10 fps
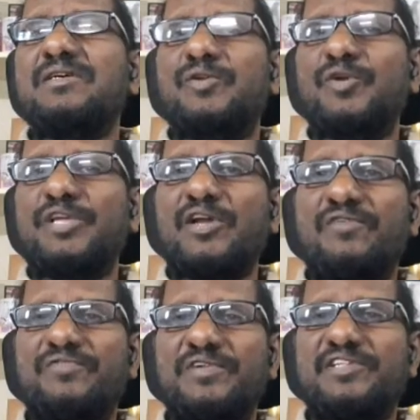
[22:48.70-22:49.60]
looking
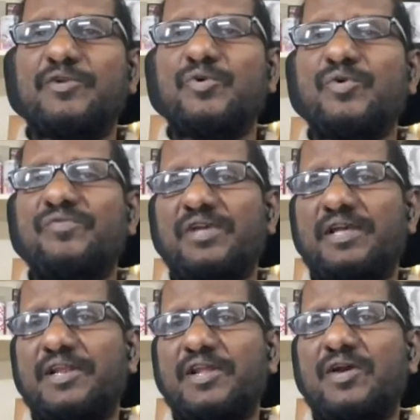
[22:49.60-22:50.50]
after their own
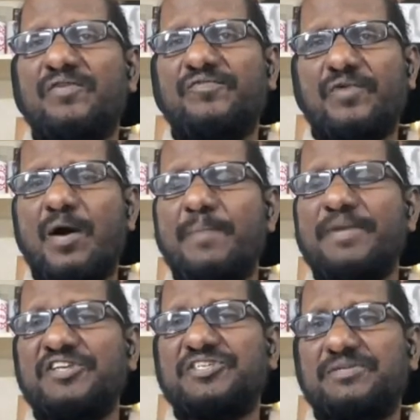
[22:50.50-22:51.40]
area of
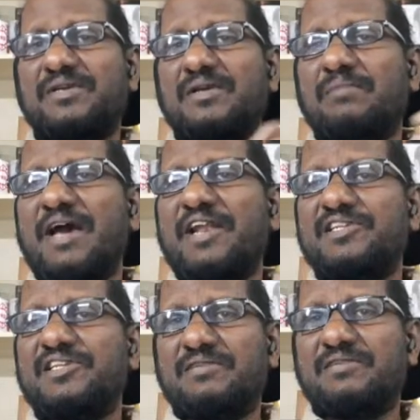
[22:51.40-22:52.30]
operation.
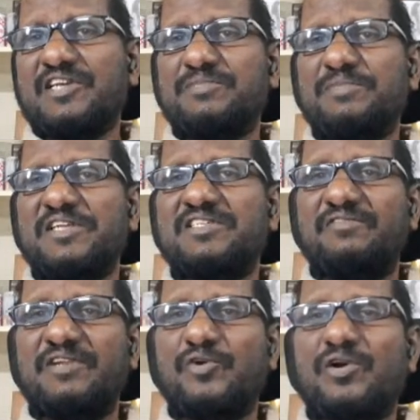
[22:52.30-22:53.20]
Manager works means he
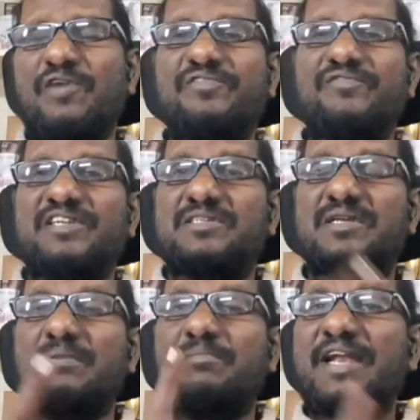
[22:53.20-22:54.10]
will look after works.
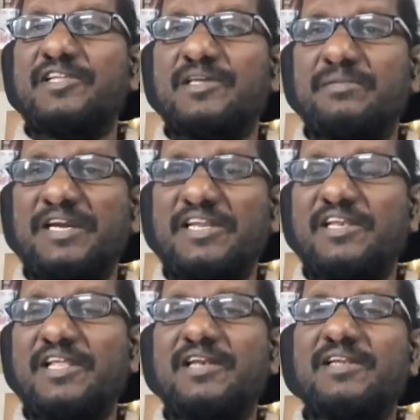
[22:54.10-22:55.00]
Manager
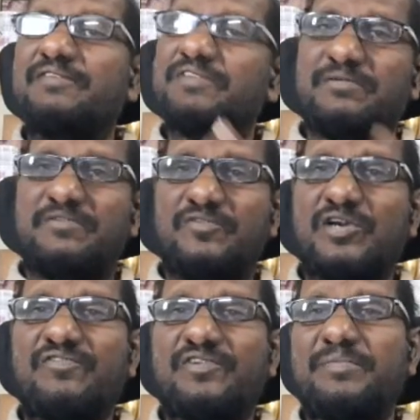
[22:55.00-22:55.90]
material, he will look
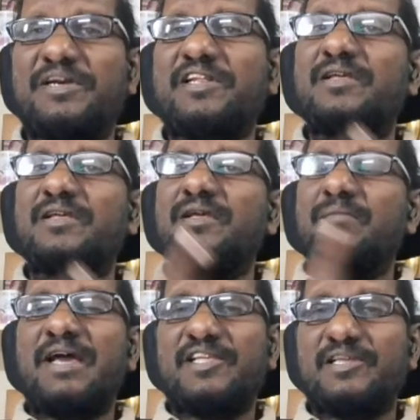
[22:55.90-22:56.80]
after material.
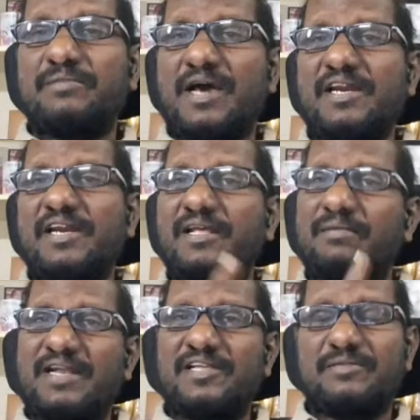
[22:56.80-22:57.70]
Manager marketing,
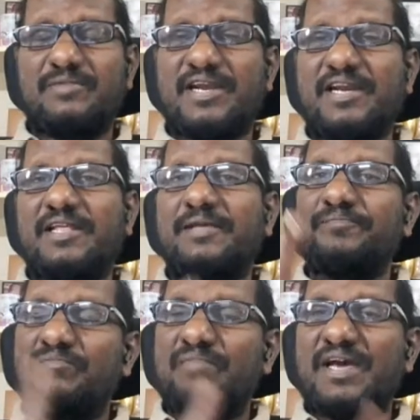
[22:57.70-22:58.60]
manager marketing.
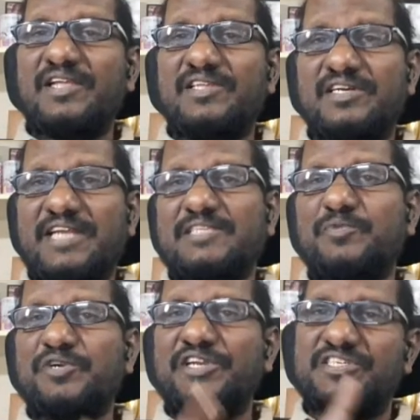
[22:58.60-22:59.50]
Manager
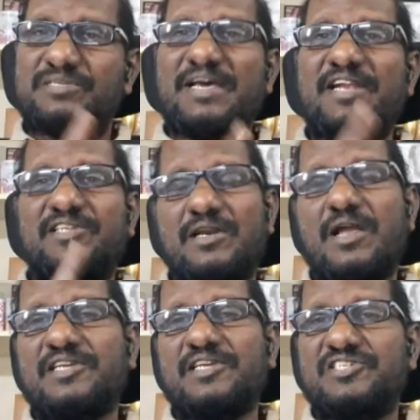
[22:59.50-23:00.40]
transportation, manager
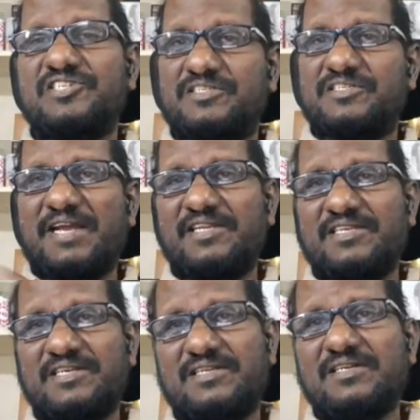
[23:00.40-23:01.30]
logistics,
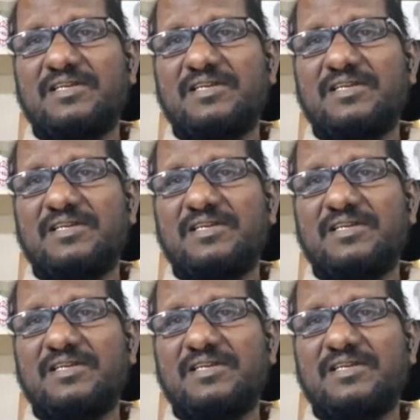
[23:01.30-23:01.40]
manager